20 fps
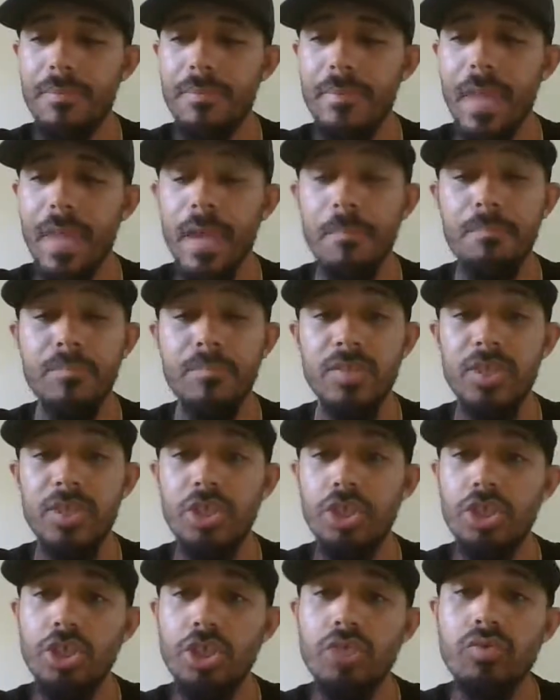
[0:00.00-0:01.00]
They
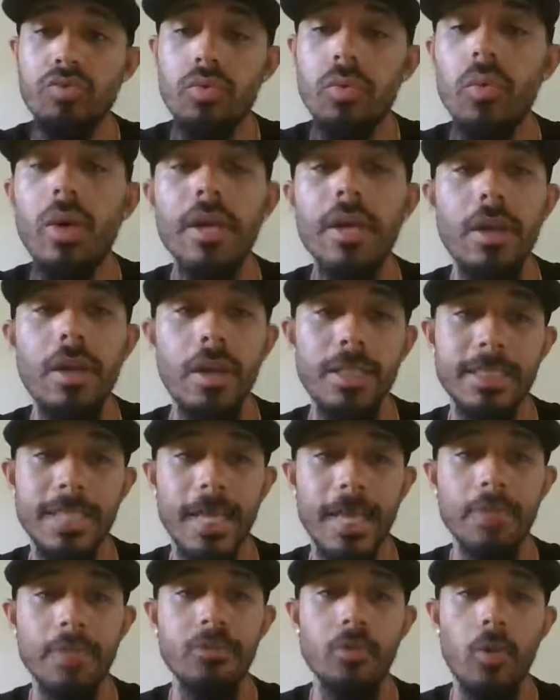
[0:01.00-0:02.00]
destroyed our
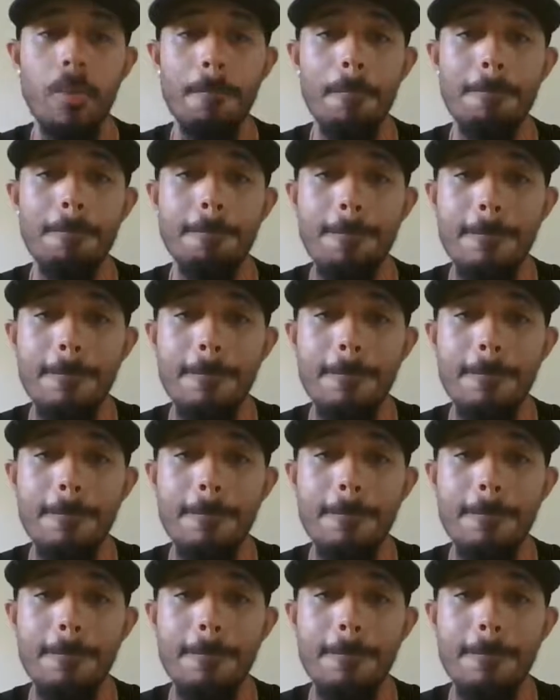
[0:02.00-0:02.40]
schedule.